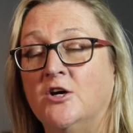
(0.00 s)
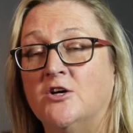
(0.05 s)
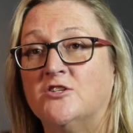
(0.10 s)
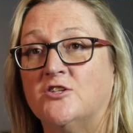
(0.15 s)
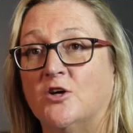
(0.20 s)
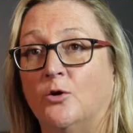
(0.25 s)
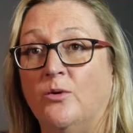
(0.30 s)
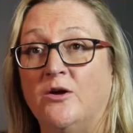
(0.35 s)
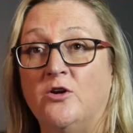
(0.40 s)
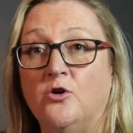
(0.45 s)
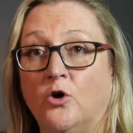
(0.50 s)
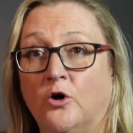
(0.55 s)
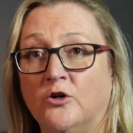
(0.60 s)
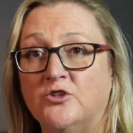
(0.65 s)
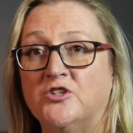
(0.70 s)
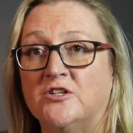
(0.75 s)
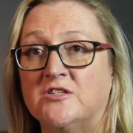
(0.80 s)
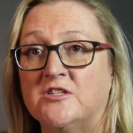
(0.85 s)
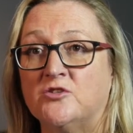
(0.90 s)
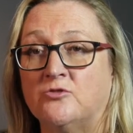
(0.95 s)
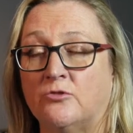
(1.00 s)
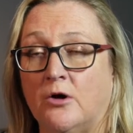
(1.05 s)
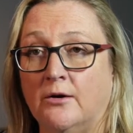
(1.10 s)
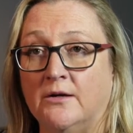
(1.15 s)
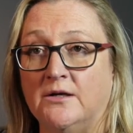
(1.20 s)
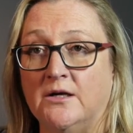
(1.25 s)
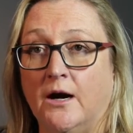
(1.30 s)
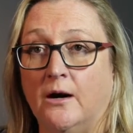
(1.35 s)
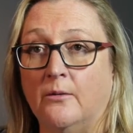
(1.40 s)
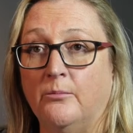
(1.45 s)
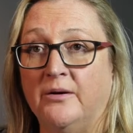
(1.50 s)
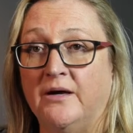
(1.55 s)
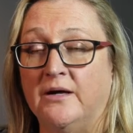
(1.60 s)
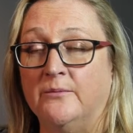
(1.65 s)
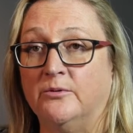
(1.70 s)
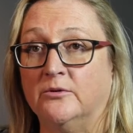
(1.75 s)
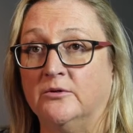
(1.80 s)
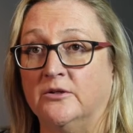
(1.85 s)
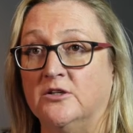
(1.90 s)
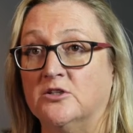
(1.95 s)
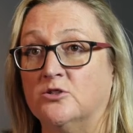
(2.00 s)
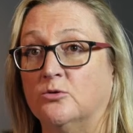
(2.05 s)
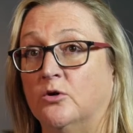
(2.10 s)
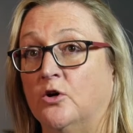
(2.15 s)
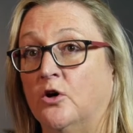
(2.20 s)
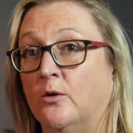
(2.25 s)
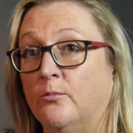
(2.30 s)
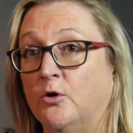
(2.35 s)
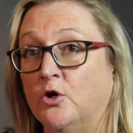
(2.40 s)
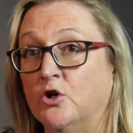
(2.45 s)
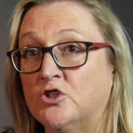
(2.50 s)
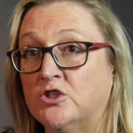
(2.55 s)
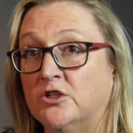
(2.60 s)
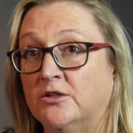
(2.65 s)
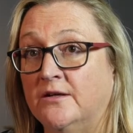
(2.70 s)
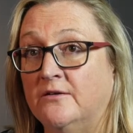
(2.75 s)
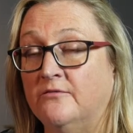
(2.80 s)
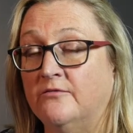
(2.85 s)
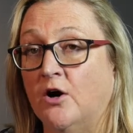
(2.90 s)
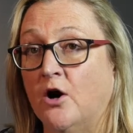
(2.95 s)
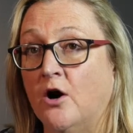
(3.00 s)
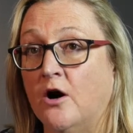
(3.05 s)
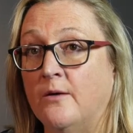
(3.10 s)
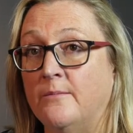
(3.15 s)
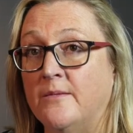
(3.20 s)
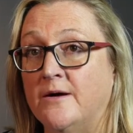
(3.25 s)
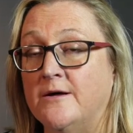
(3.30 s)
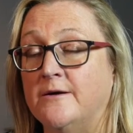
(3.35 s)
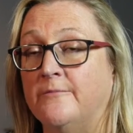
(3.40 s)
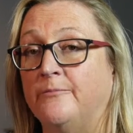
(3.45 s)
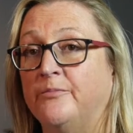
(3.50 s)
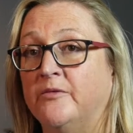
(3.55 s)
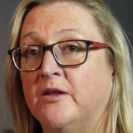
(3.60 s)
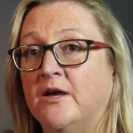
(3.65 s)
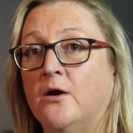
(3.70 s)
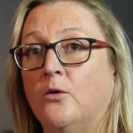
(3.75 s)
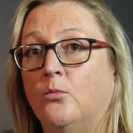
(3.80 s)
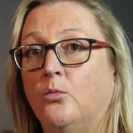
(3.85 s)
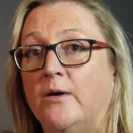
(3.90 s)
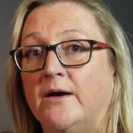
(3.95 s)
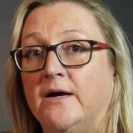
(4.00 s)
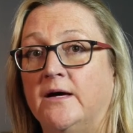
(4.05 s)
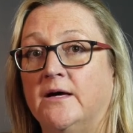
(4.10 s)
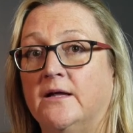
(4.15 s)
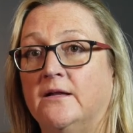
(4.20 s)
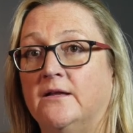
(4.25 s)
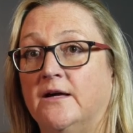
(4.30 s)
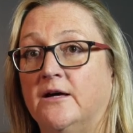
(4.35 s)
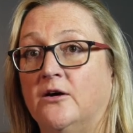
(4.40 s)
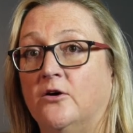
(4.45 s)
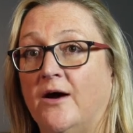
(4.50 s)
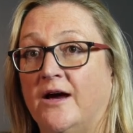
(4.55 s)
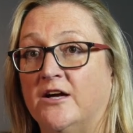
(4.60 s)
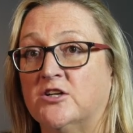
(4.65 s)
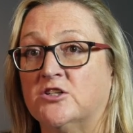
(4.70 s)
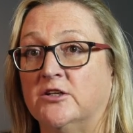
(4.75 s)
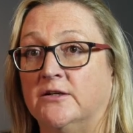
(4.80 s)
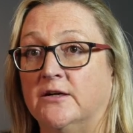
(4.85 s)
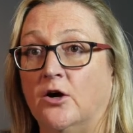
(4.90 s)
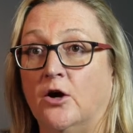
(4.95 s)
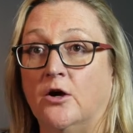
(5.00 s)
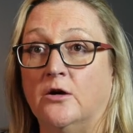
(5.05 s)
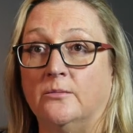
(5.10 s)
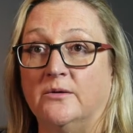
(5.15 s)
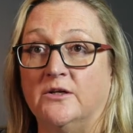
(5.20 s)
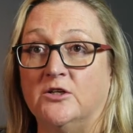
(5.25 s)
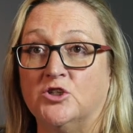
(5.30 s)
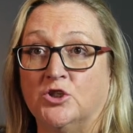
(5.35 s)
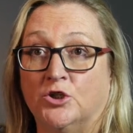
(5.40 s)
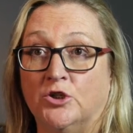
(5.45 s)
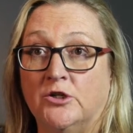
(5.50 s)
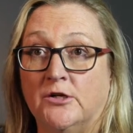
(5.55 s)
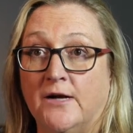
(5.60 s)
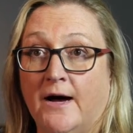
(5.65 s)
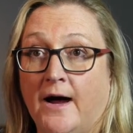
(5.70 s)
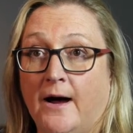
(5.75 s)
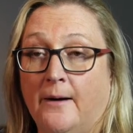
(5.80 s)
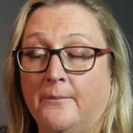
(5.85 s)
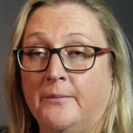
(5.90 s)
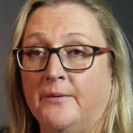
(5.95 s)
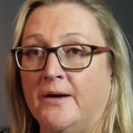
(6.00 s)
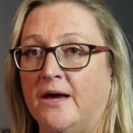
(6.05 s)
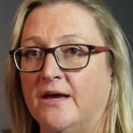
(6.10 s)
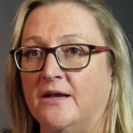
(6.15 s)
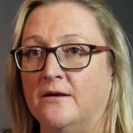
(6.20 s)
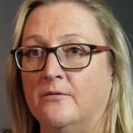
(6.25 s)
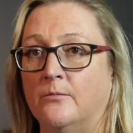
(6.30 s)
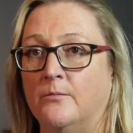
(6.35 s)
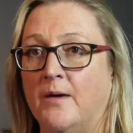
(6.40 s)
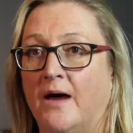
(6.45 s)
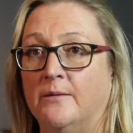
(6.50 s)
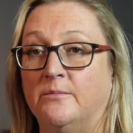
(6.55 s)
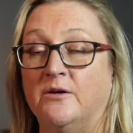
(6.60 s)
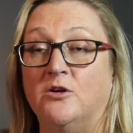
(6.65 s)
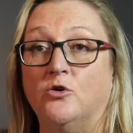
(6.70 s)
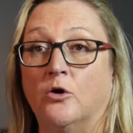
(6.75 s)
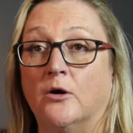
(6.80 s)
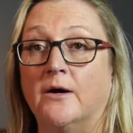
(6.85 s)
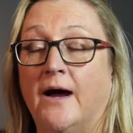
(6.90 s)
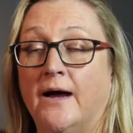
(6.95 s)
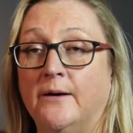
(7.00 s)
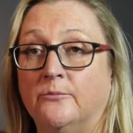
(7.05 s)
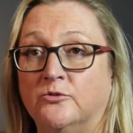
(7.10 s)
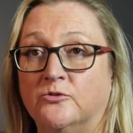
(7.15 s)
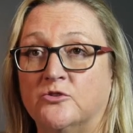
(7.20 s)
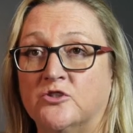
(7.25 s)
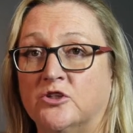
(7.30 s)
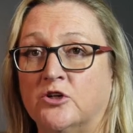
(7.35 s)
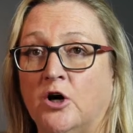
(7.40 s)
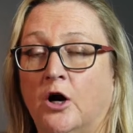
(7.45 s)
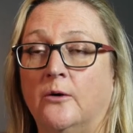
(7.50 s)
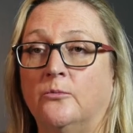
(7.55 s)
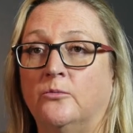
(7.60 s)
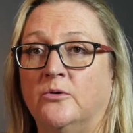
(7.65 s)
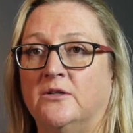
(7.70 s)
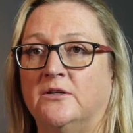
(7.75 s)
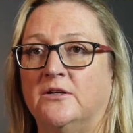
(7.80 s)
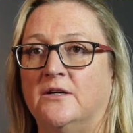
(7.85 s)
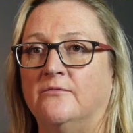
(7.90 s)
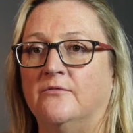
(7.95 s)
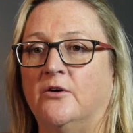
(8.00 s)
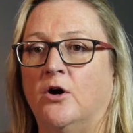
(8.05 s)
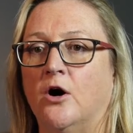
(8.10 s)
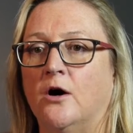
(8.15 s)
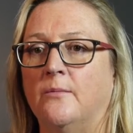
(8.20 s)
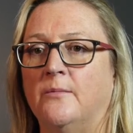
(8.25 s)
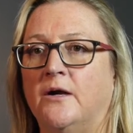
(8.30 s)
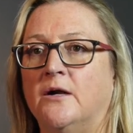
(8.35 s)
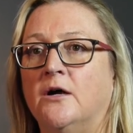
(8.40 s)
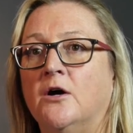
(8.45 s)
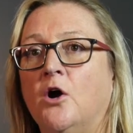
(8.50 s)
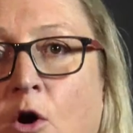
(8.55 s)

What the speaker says: So we're not just throwing young people into a commercial environment where they're actually going to be chewed up and maybe not able to cope with the environment.